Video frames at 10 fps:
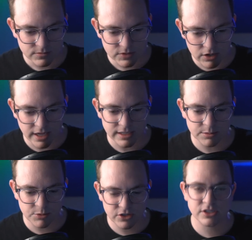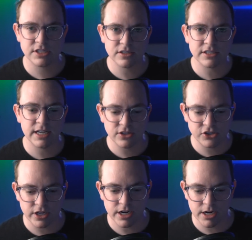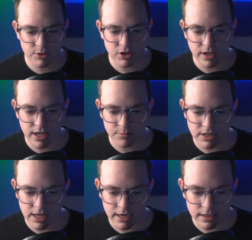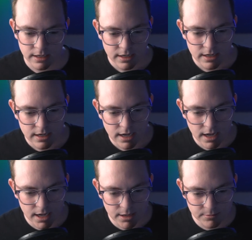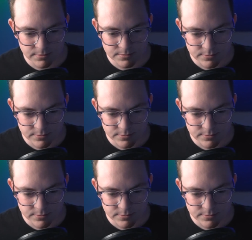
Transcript: okay, some of you are still saying that you can hear me okay, I'm glad. I'll